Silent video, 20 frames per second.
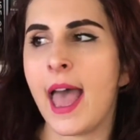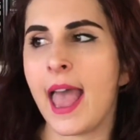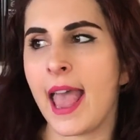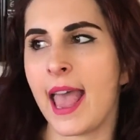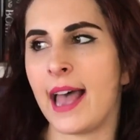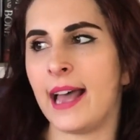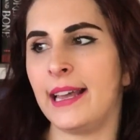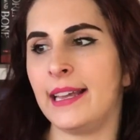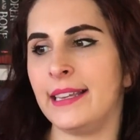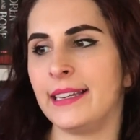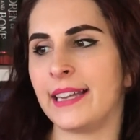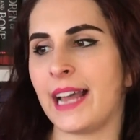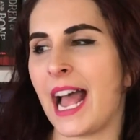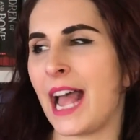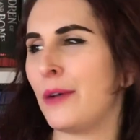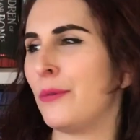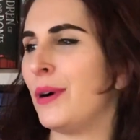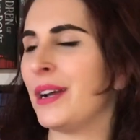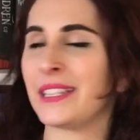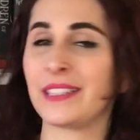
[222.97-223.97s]
And
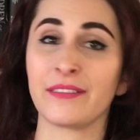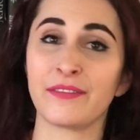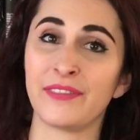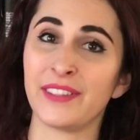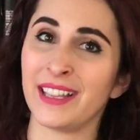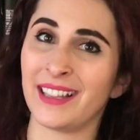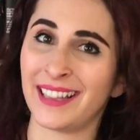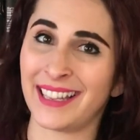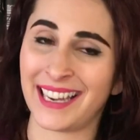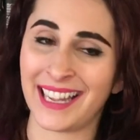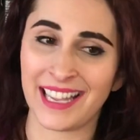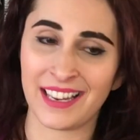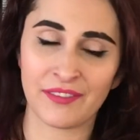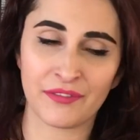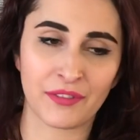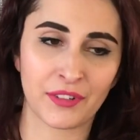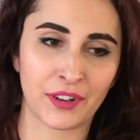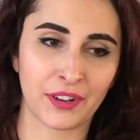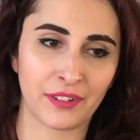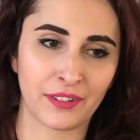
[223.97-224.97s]
I wasn't feeling
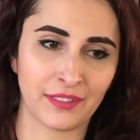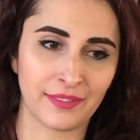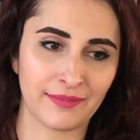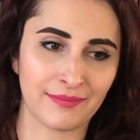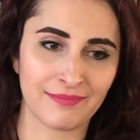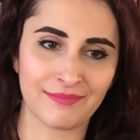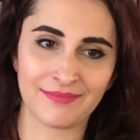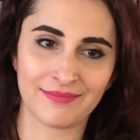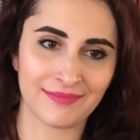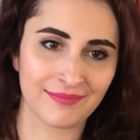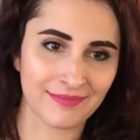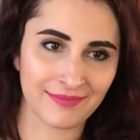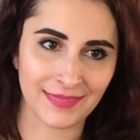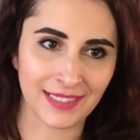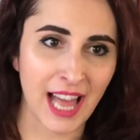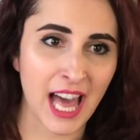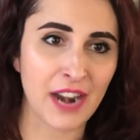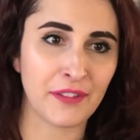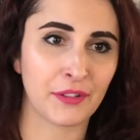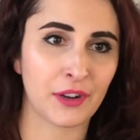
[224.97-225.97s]
it for a
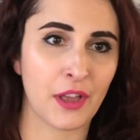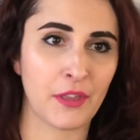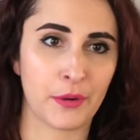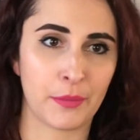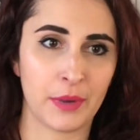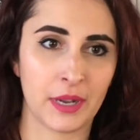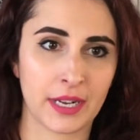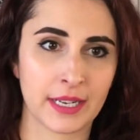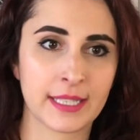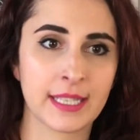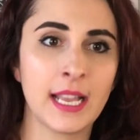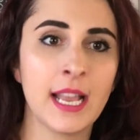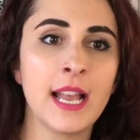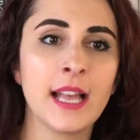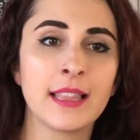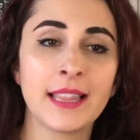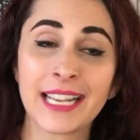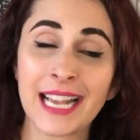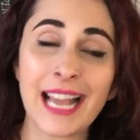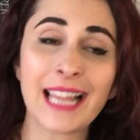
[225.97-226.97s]
lot of her other books.
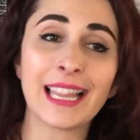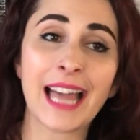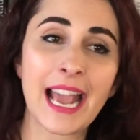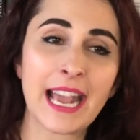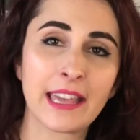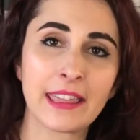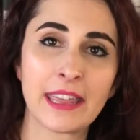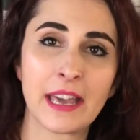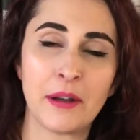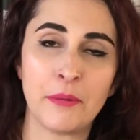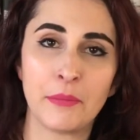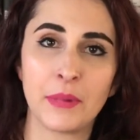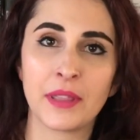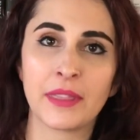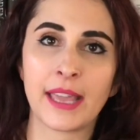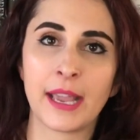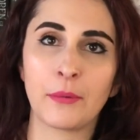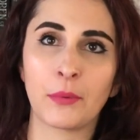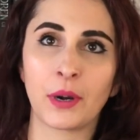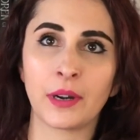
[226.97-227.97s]
Like, I like them,
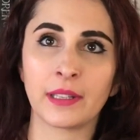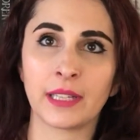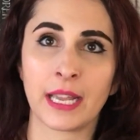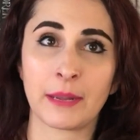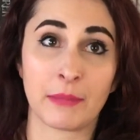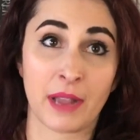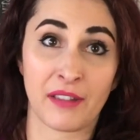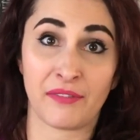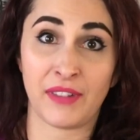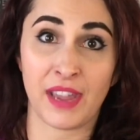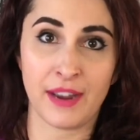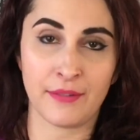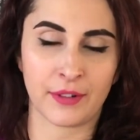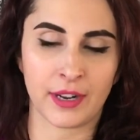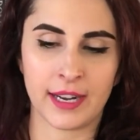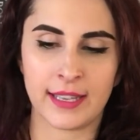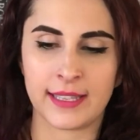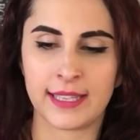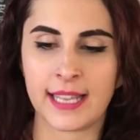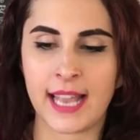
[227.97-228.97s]
but they weren't, like, my
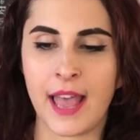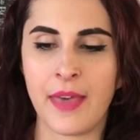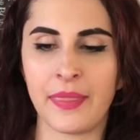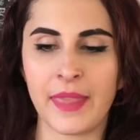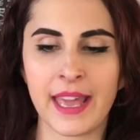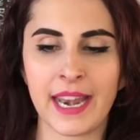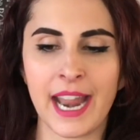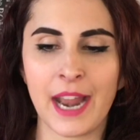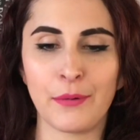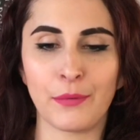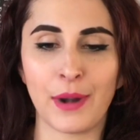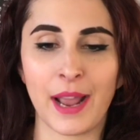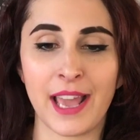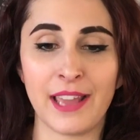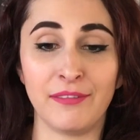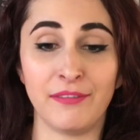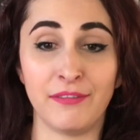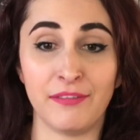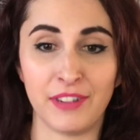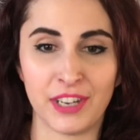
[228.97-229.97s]
favorites. And then I
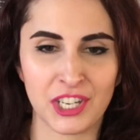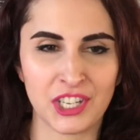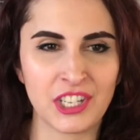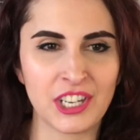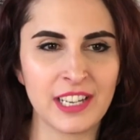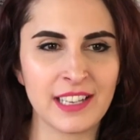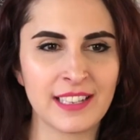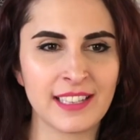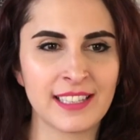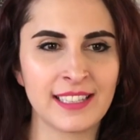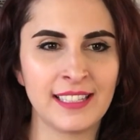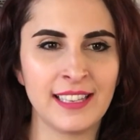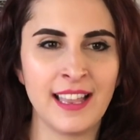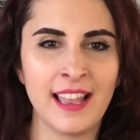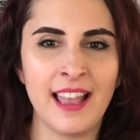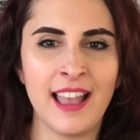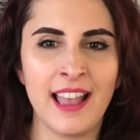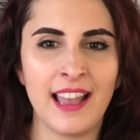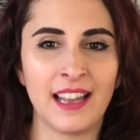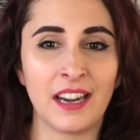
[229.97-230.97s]
read Vicious
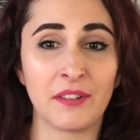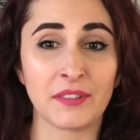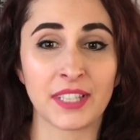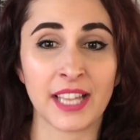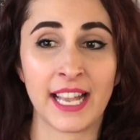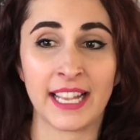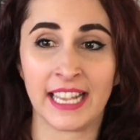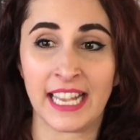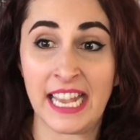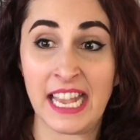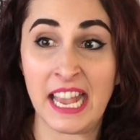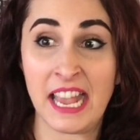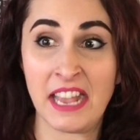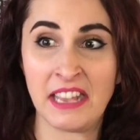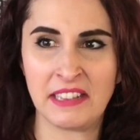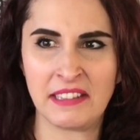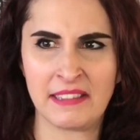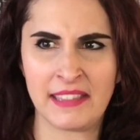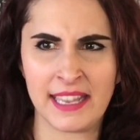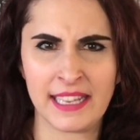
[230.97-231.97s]
and I was like,
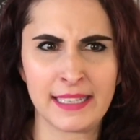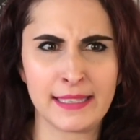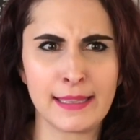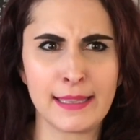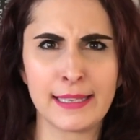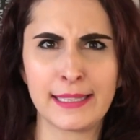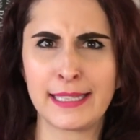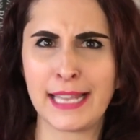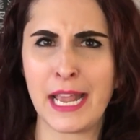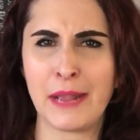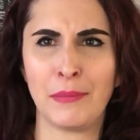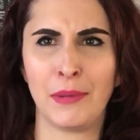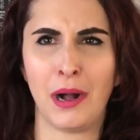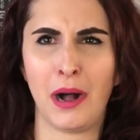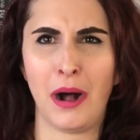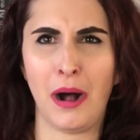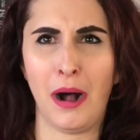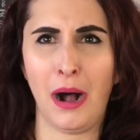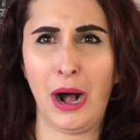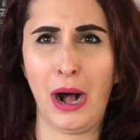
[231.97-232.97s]
is this the same
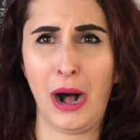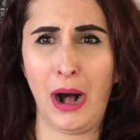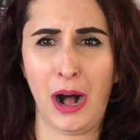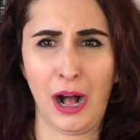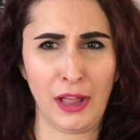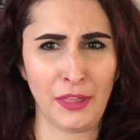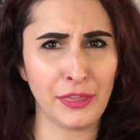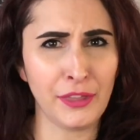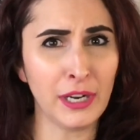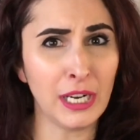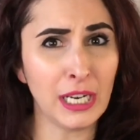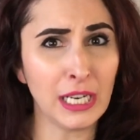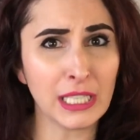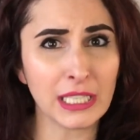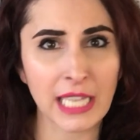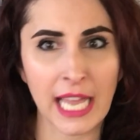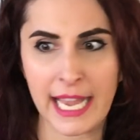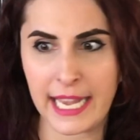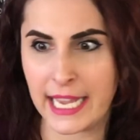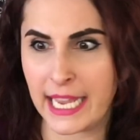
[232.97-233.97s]
author?
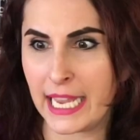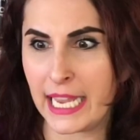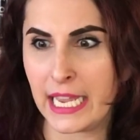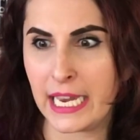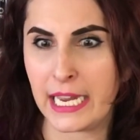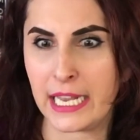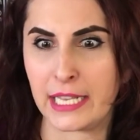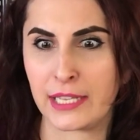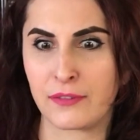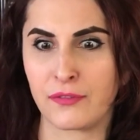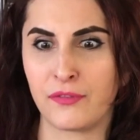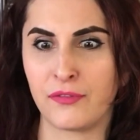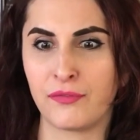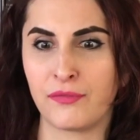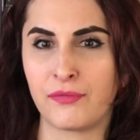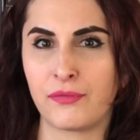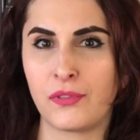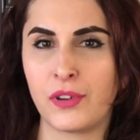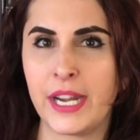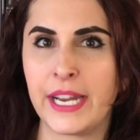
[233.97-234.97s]
Like, it is
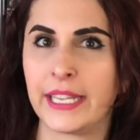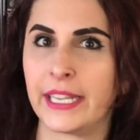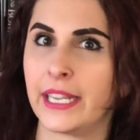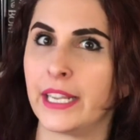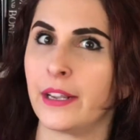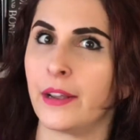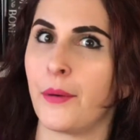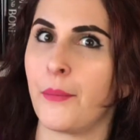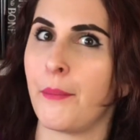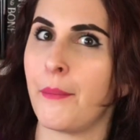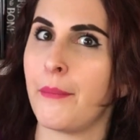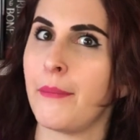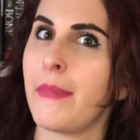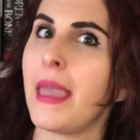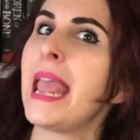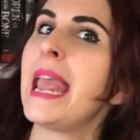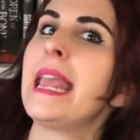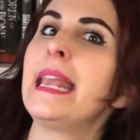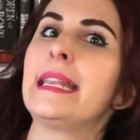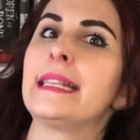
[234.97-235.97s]
freaking
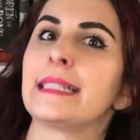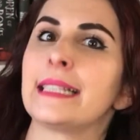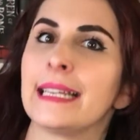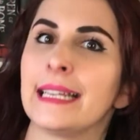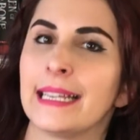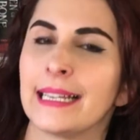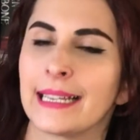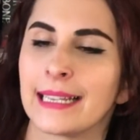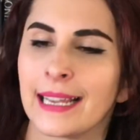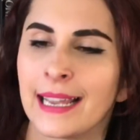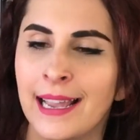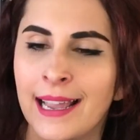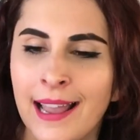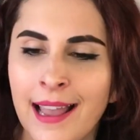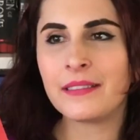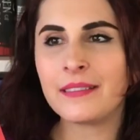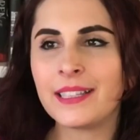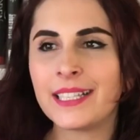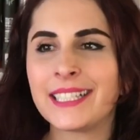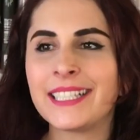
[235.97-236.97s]
amazing.
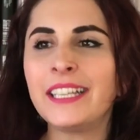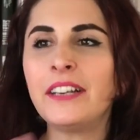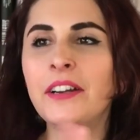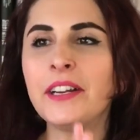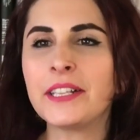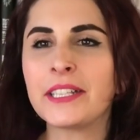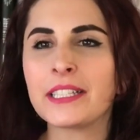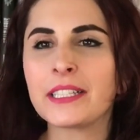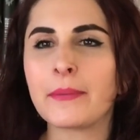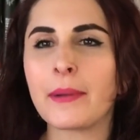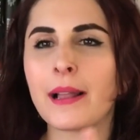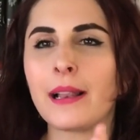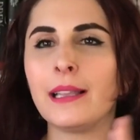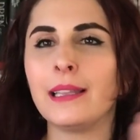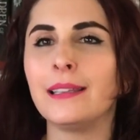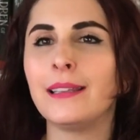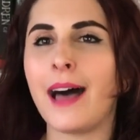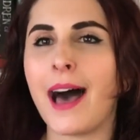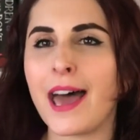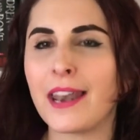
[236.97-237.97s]
The series is
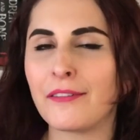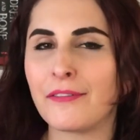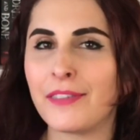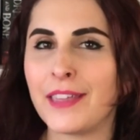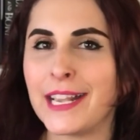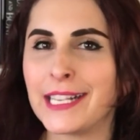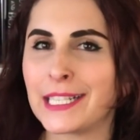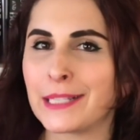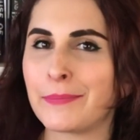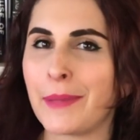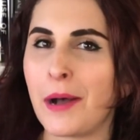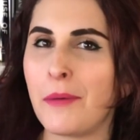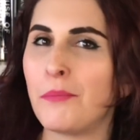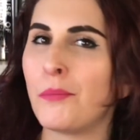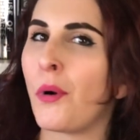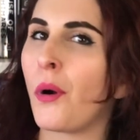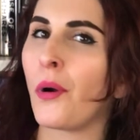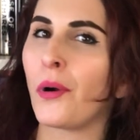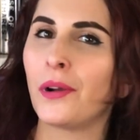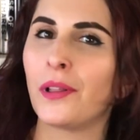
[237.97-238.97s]
about a lot of things, about
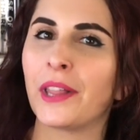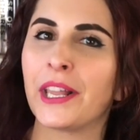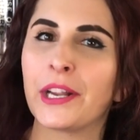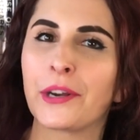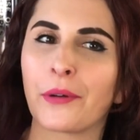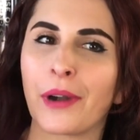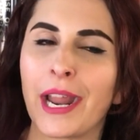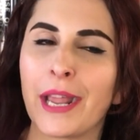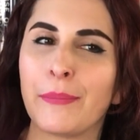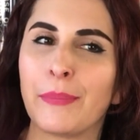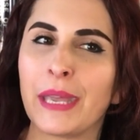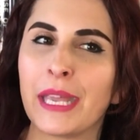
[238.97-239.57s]
morally gray